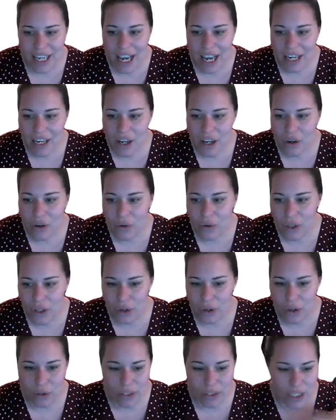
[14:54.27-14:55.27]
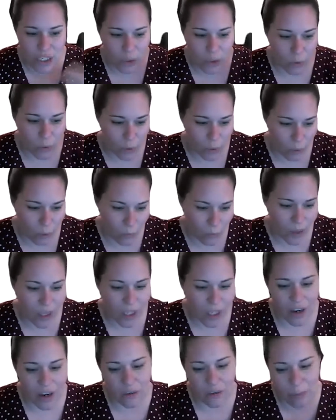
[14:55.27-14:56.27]
I know, you said you were with the
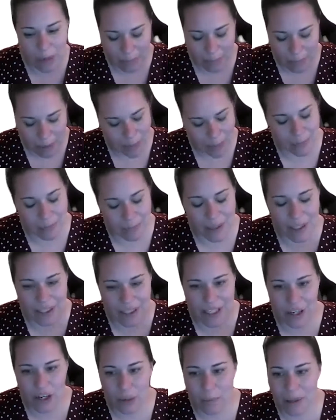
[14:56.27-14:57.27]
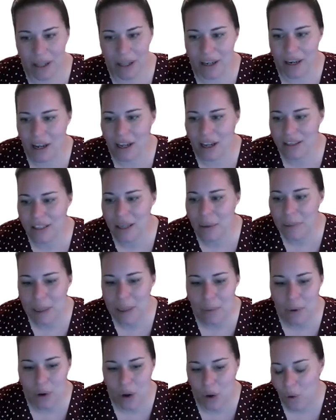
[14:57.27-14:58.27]
government being military, but some
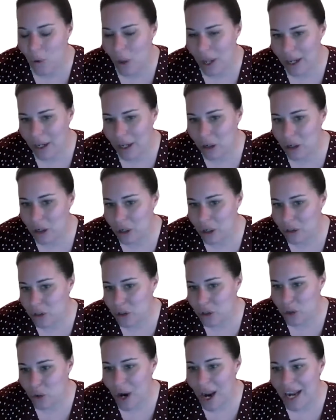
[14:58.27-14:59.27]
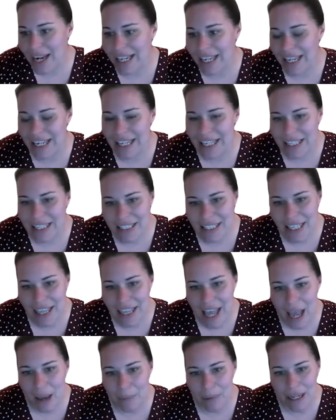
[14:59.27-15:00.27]
people like try to get into
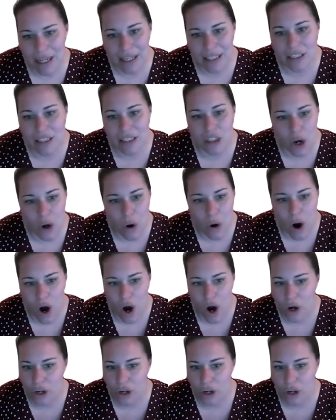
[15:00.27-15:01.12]
that, but it's so hard or